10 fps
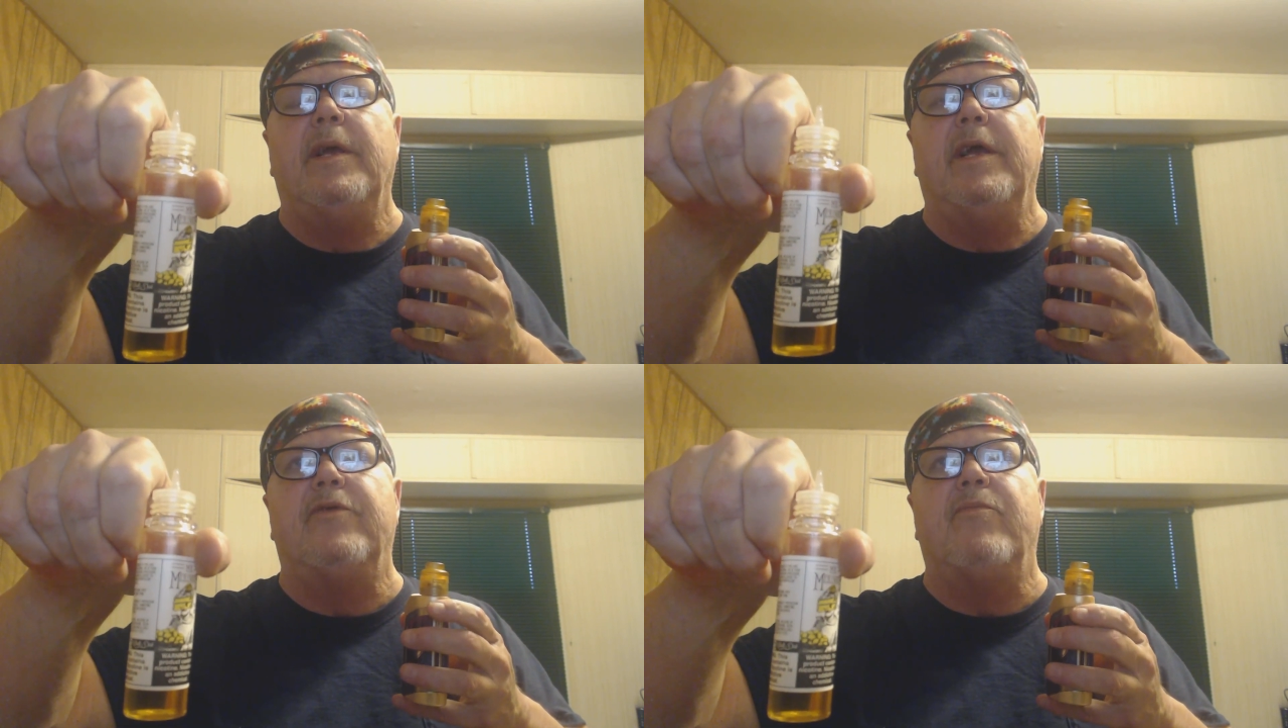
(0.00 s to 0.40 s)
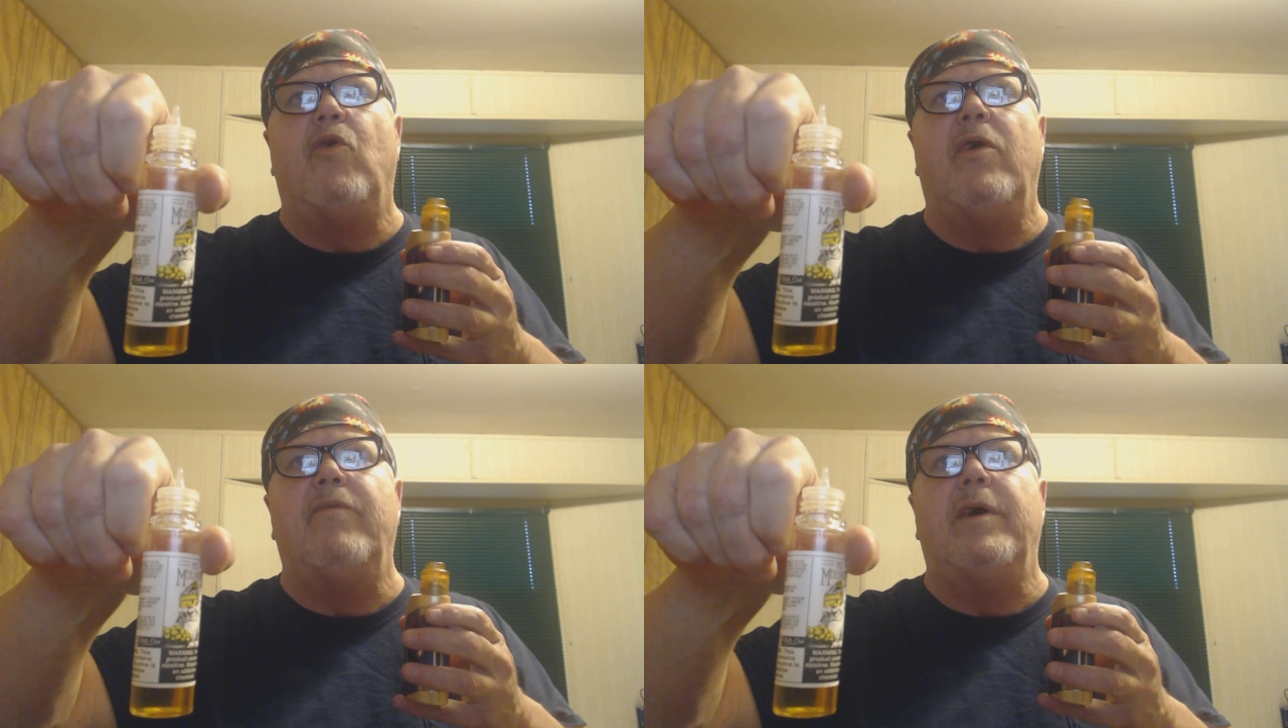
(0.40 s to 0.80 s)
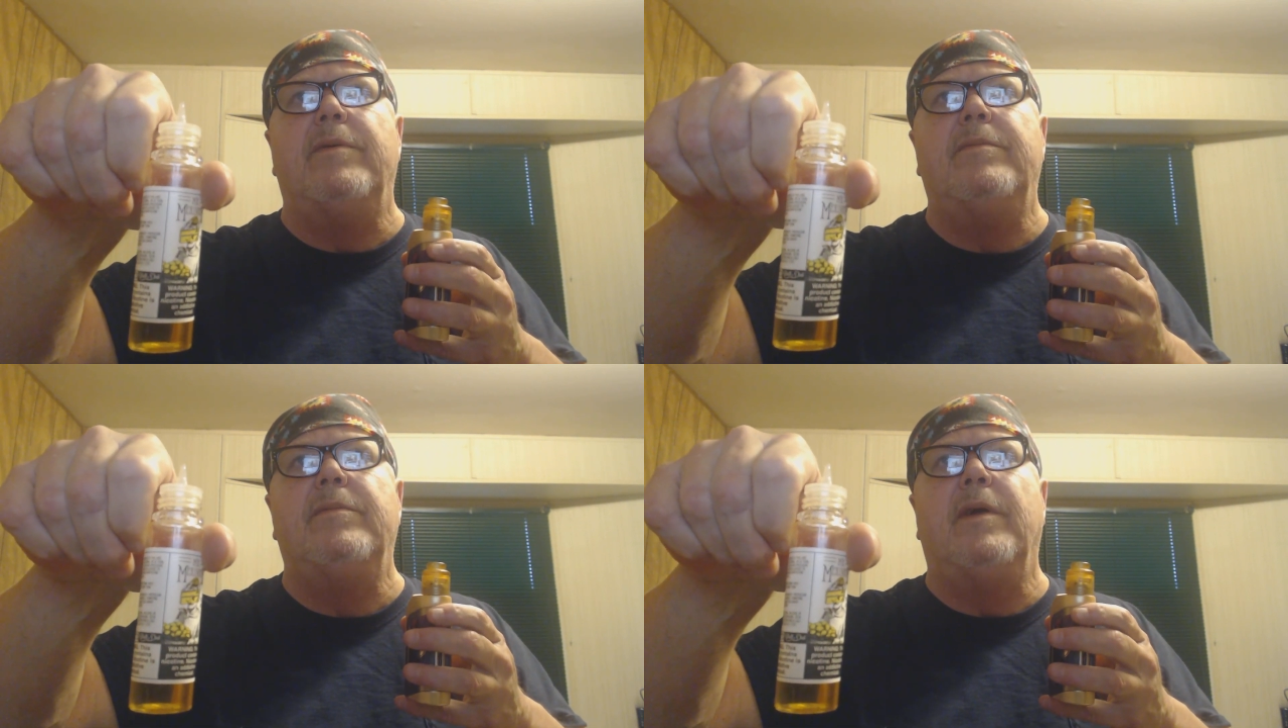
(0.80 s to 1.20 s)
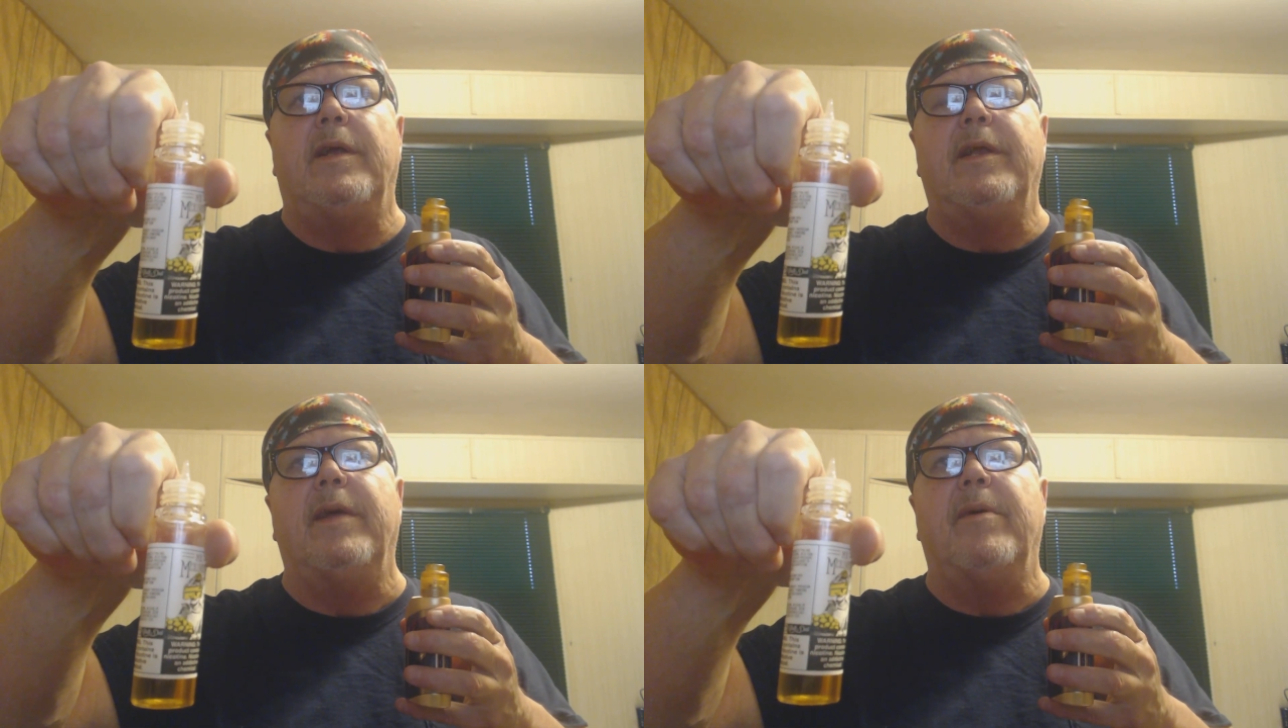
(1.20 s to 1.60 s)
It's more of a
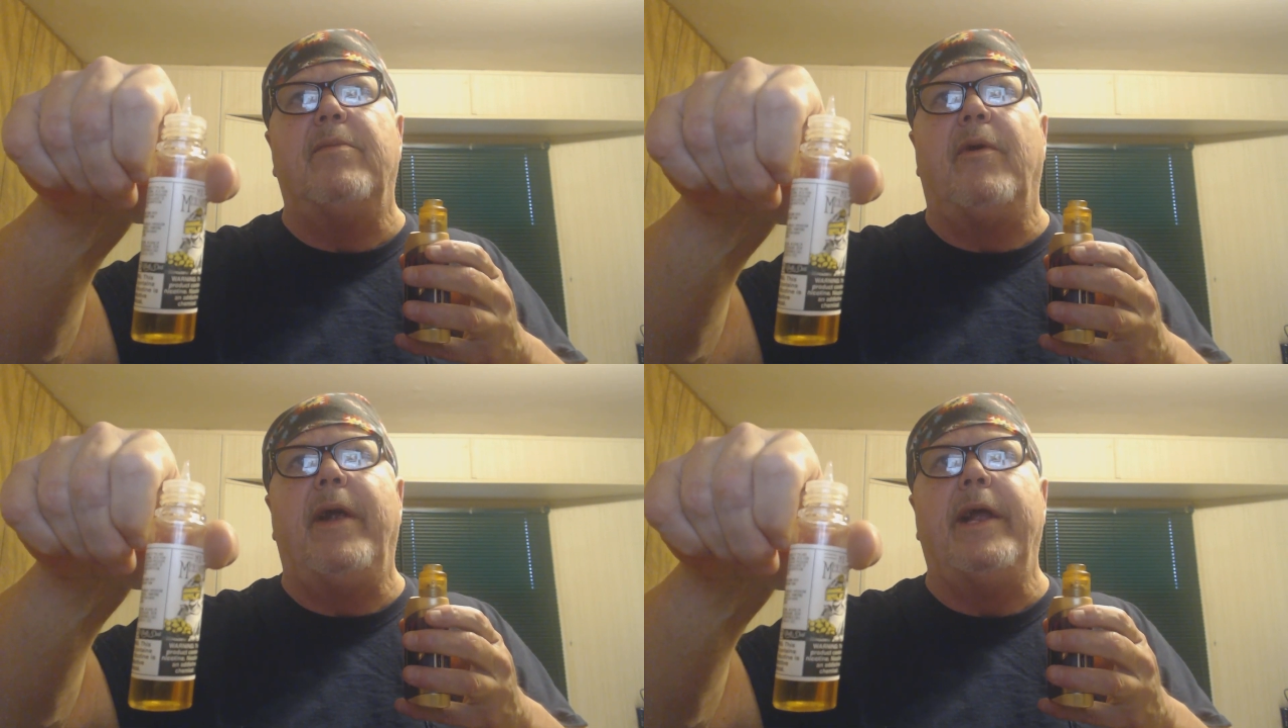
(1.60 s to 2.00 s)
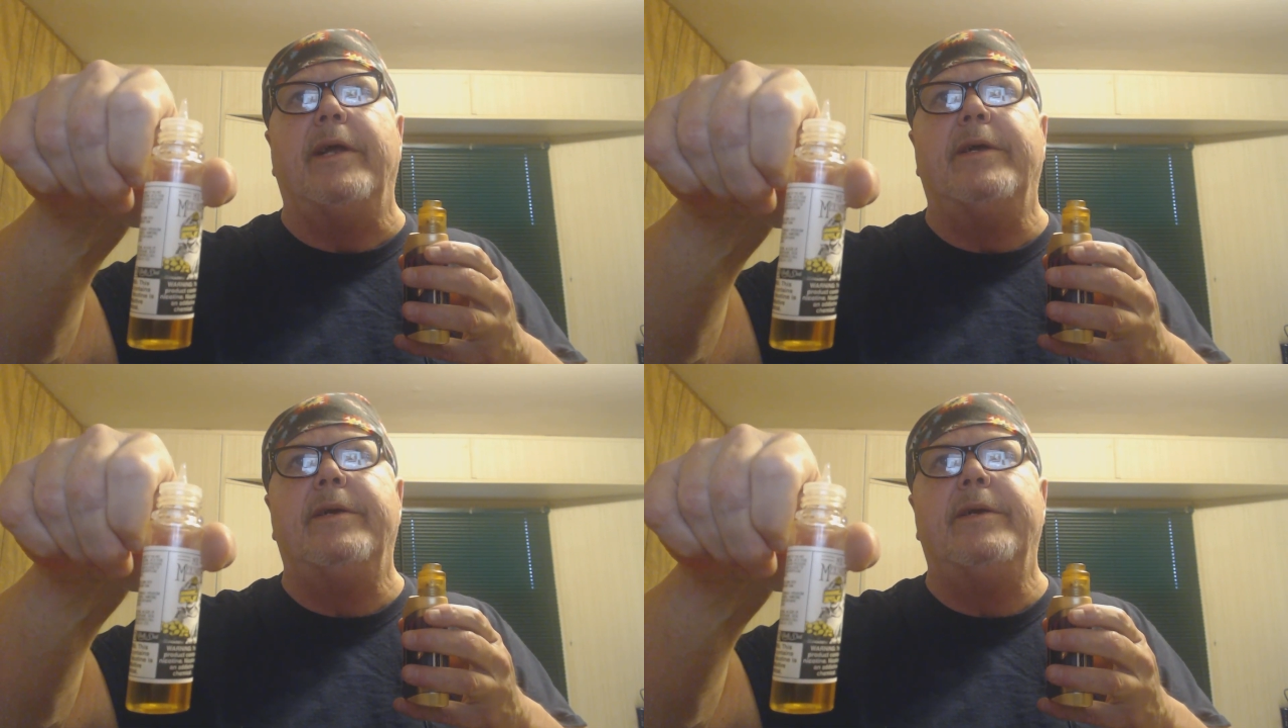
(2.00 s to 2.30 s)
lemon meringue.